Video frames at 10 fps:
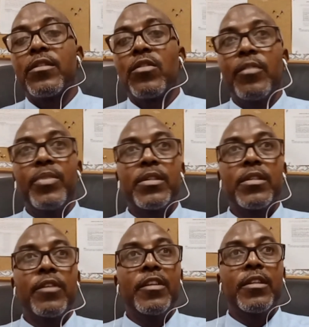And so if the
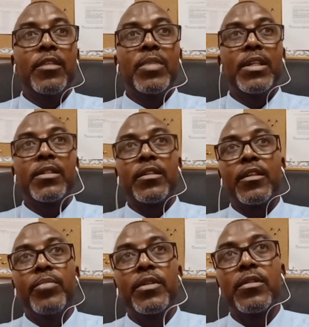person, if it
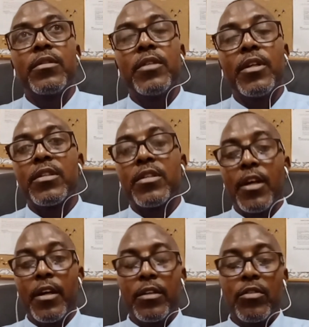debilitated the person, that
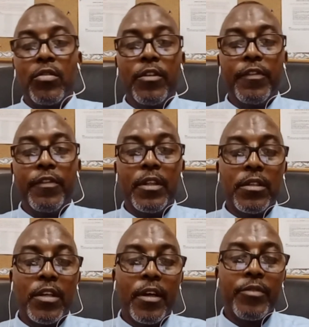child, or if the
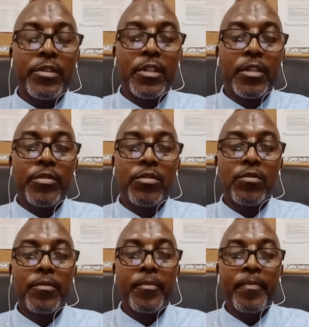child was able
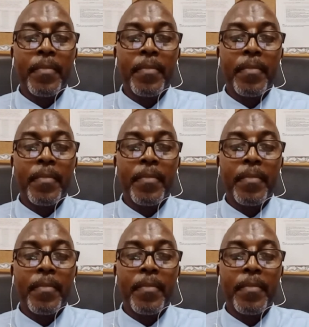to